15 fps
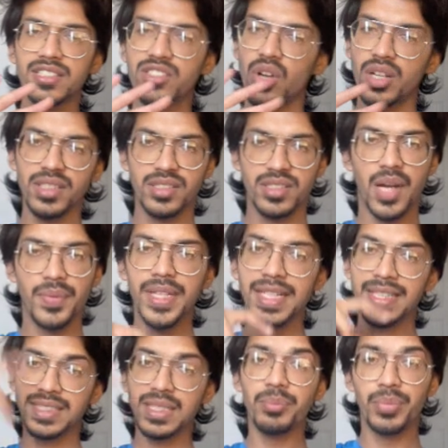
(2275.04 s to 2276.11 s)
not a starfish,
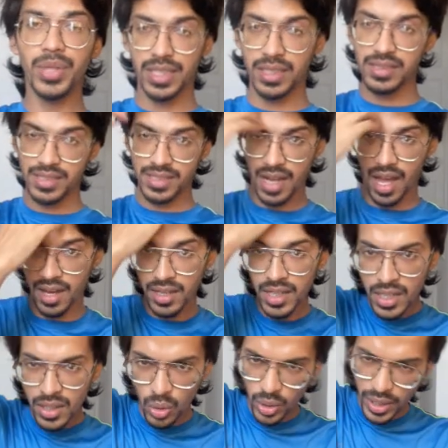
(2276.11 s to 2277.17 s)
it is a brittle star.
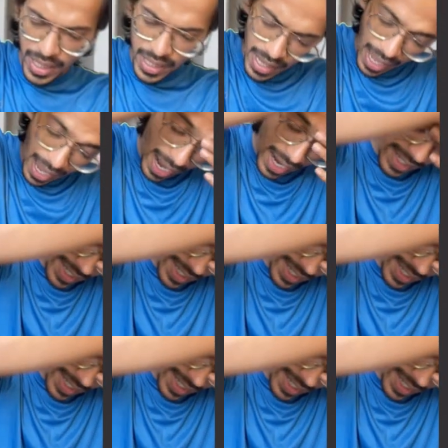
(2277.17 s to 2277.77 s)
Okay, and